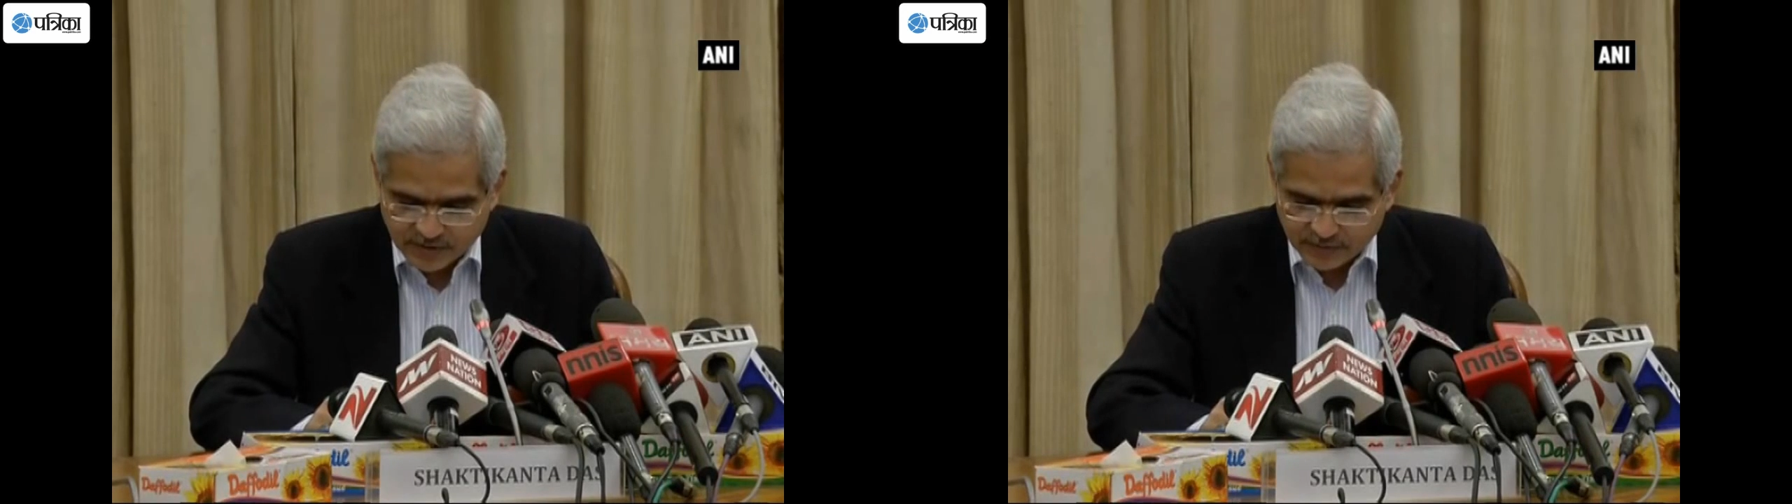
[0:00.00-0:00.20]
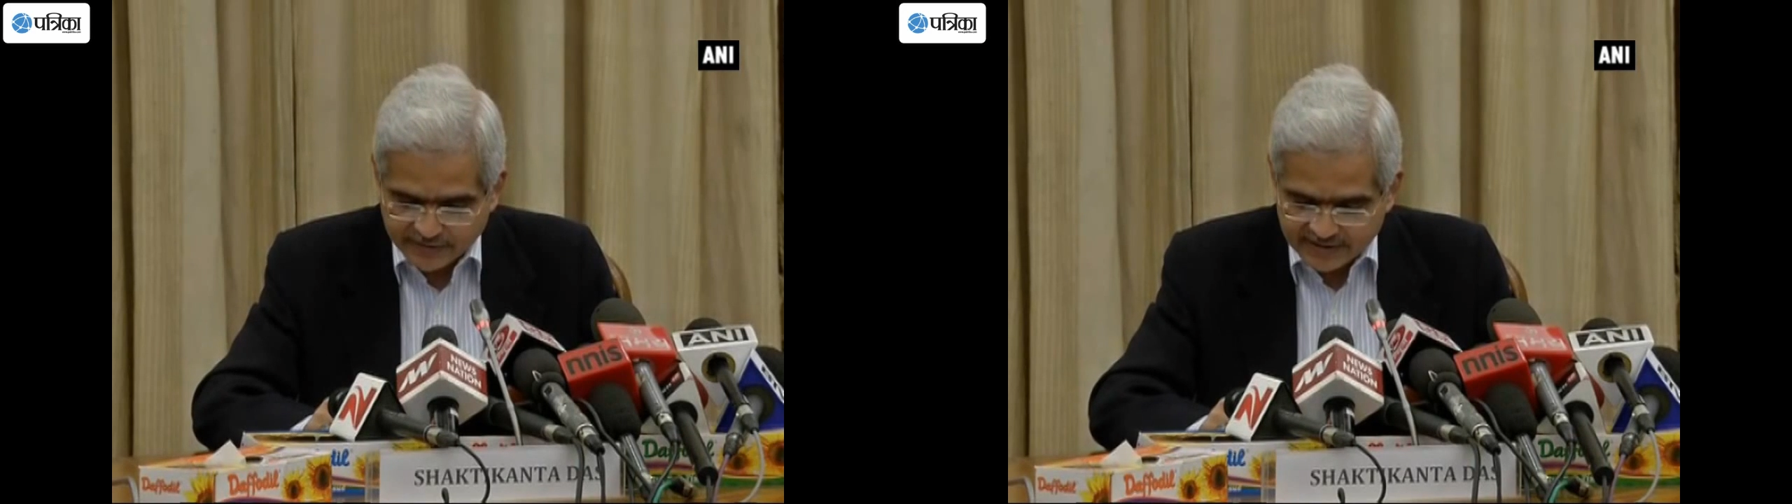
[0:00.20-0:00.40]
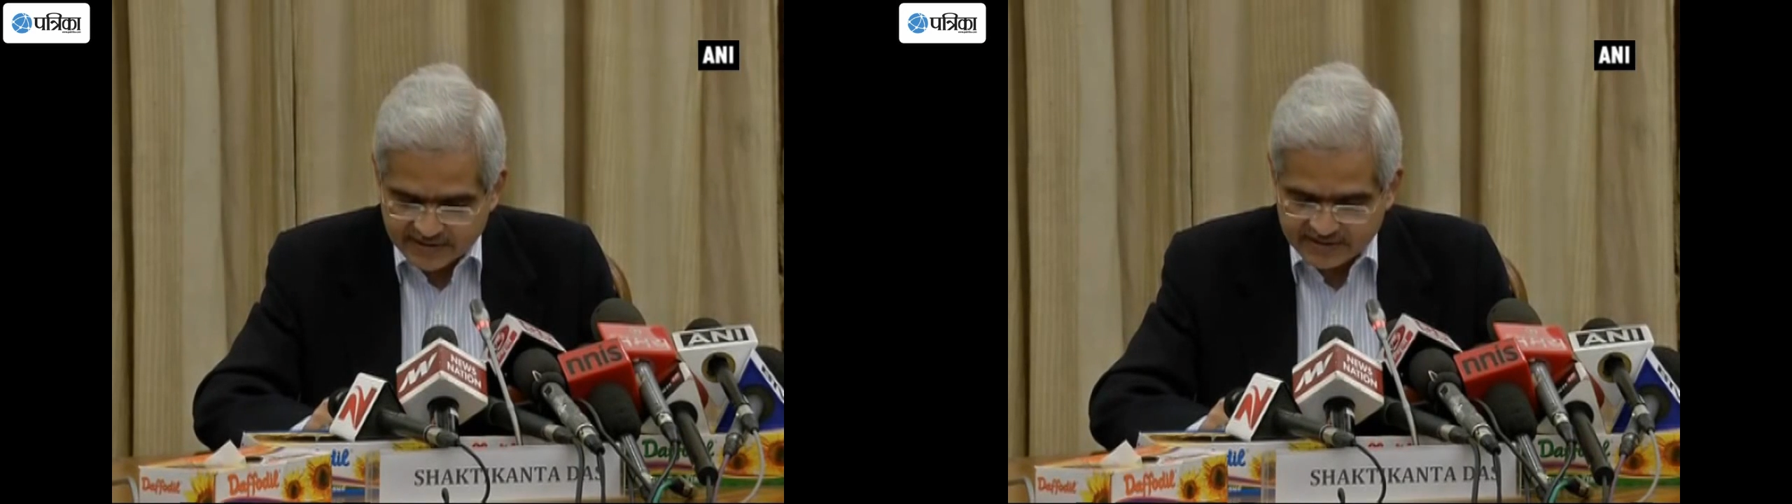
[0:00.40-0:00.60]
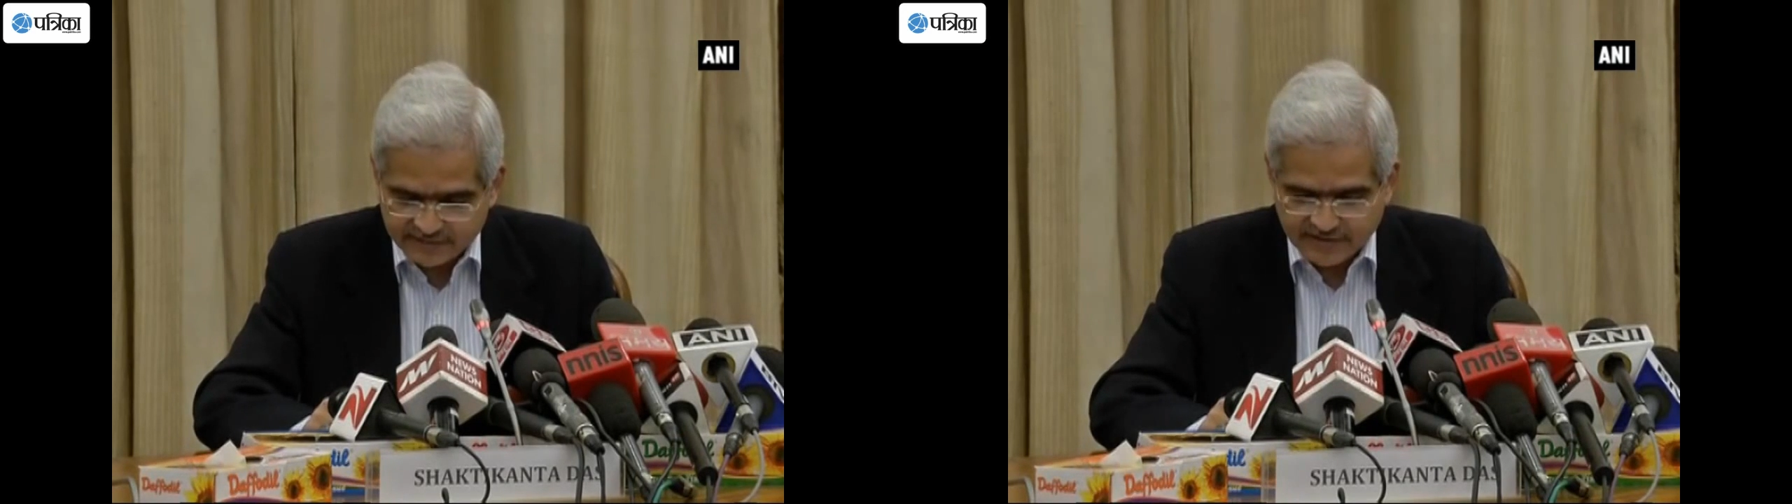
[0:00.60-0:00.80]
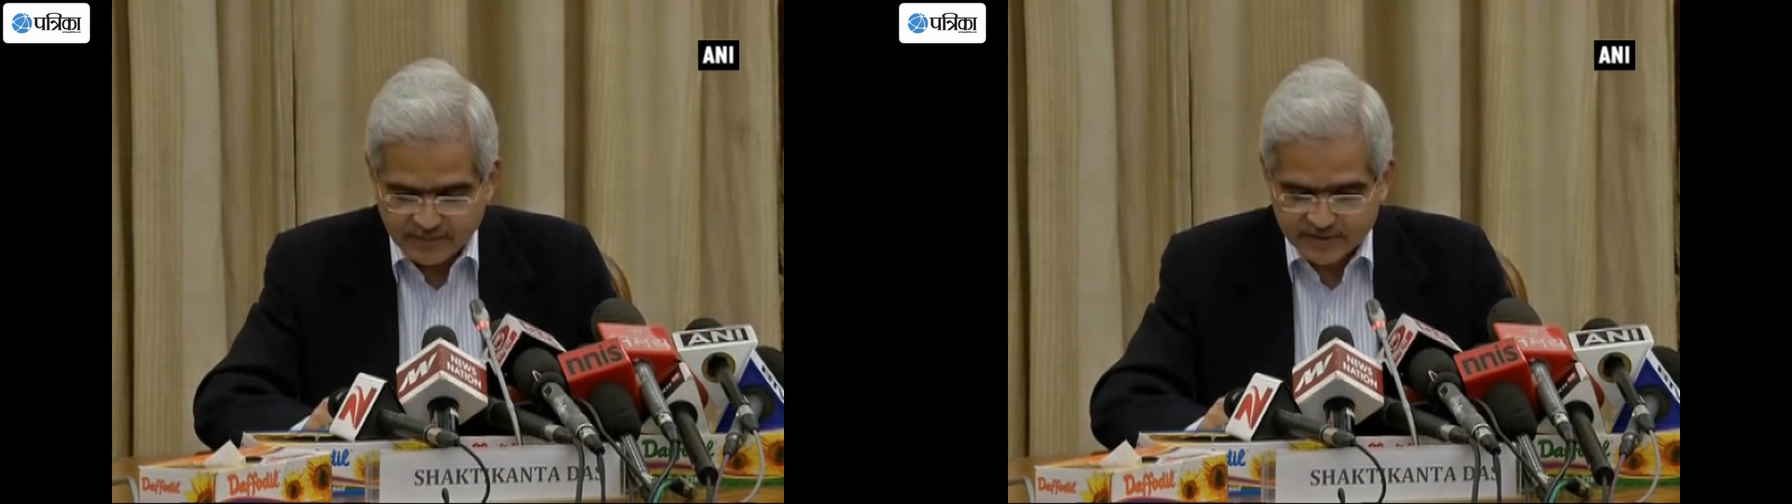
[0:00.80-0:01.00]
per week,
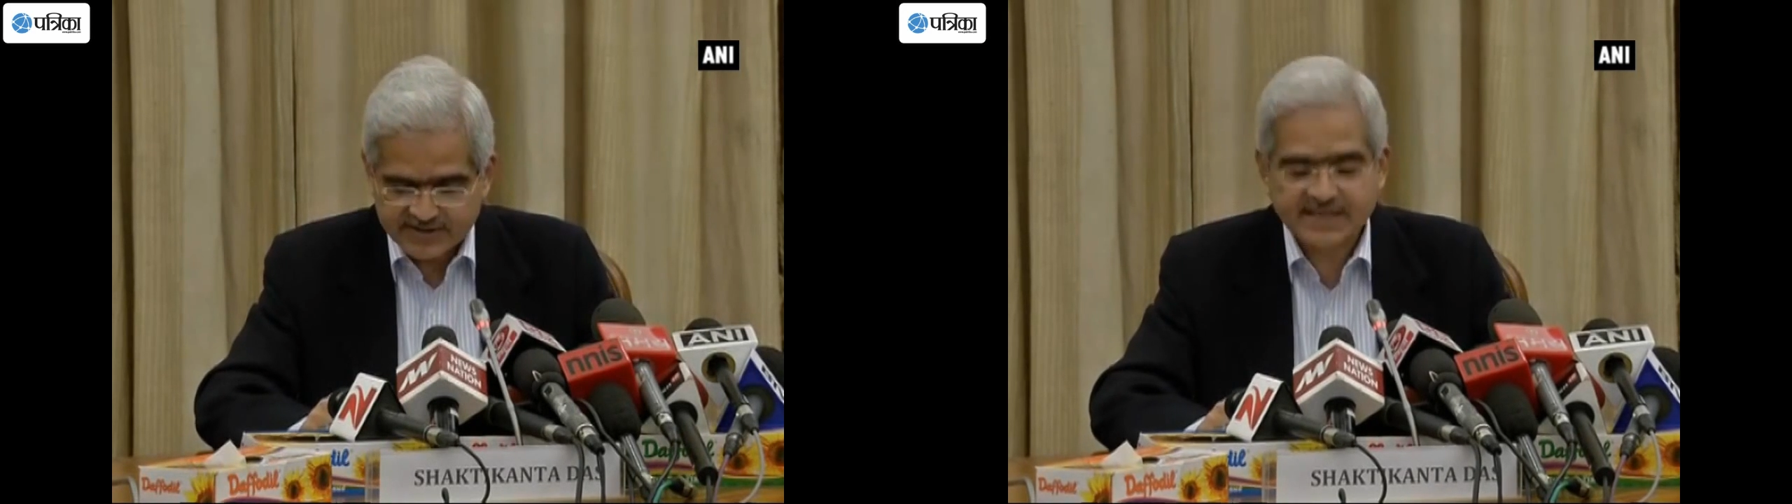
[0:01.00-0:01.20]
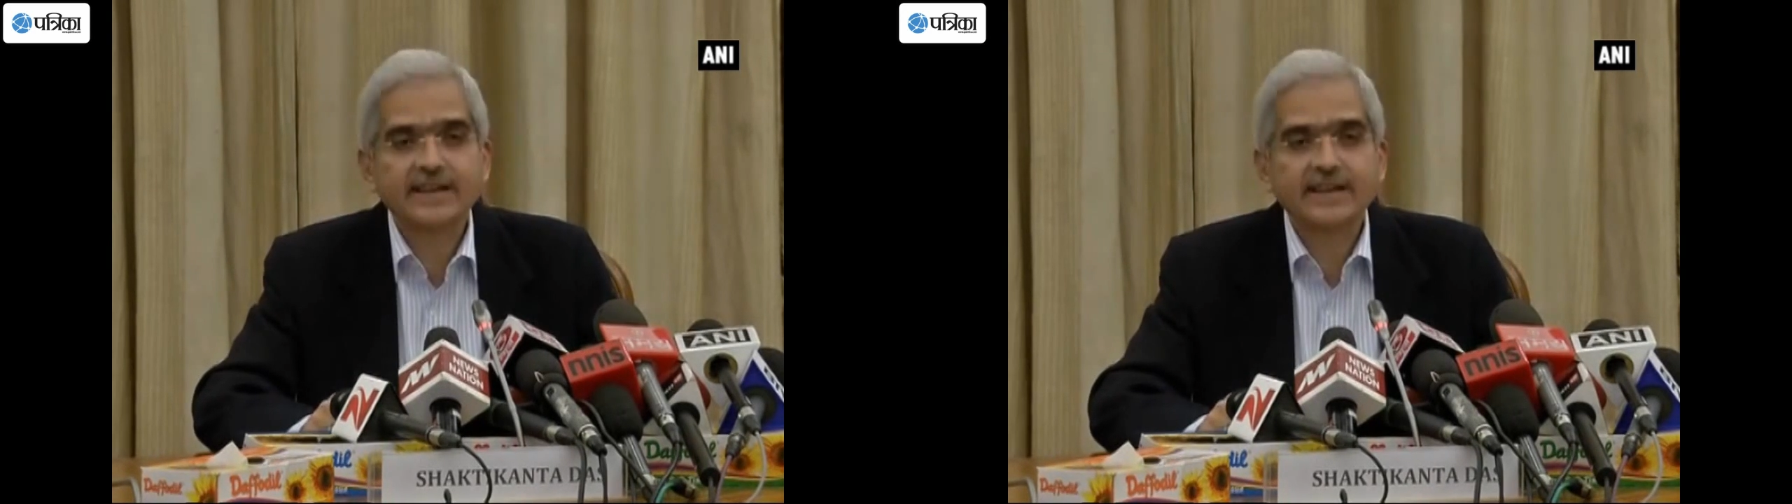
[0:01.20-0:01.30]
the farmers